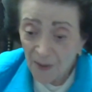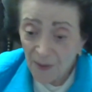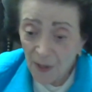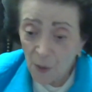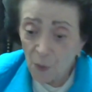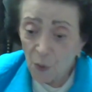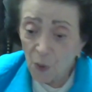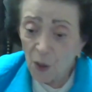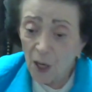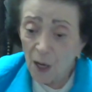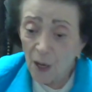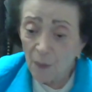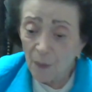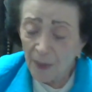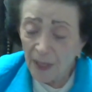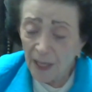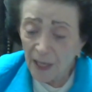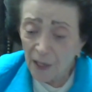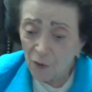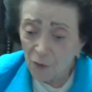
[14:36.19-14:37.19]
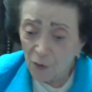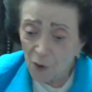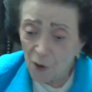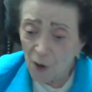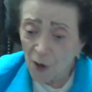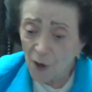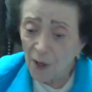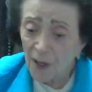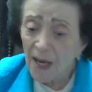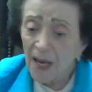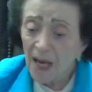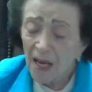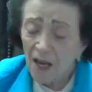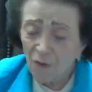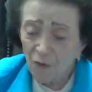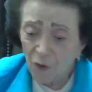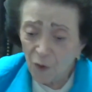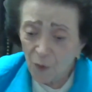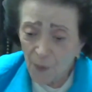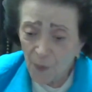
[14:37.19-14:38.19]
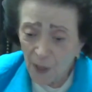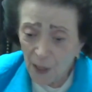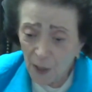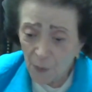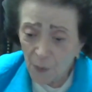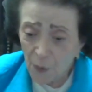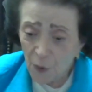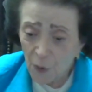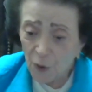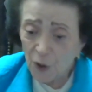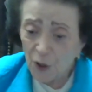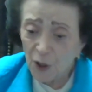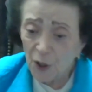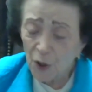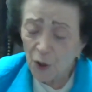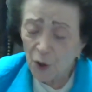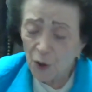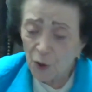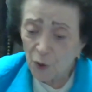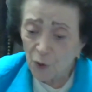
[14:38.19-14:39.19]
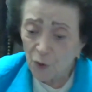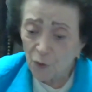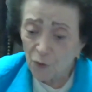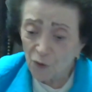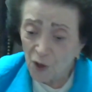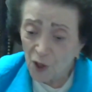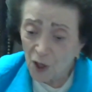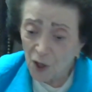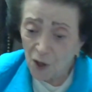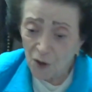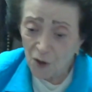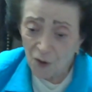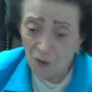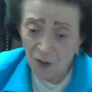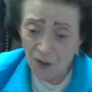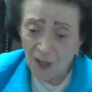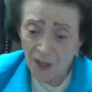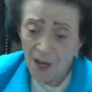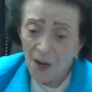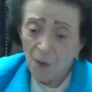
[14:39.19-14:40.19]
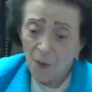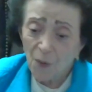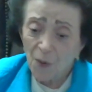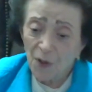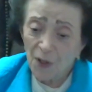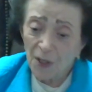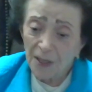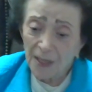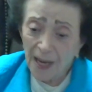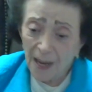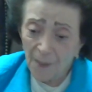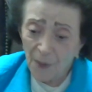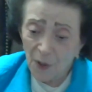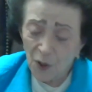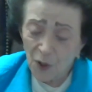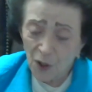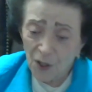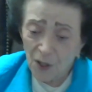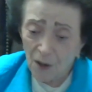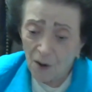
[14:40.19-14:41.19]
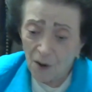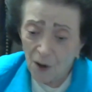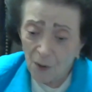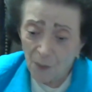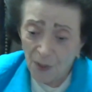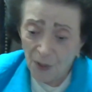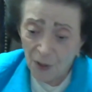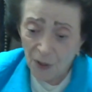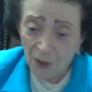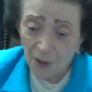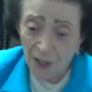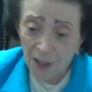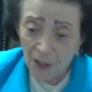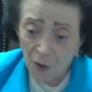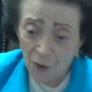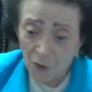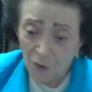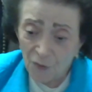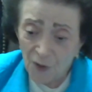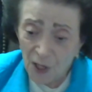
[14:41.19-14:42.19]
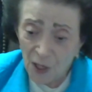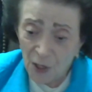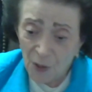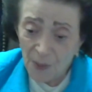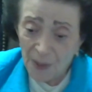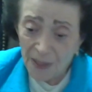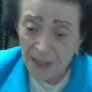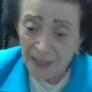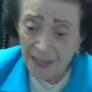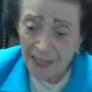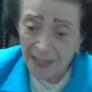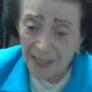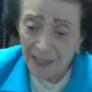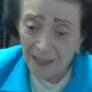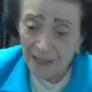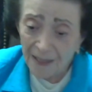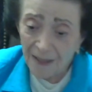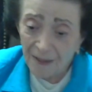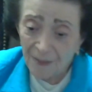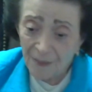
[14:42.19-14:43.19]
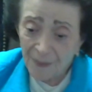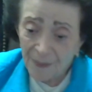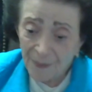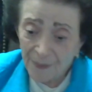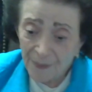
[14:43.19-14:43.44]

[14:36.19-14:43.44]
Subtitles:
They will come later on if the pain persists or recurs when the damage to heart muscle has already been done.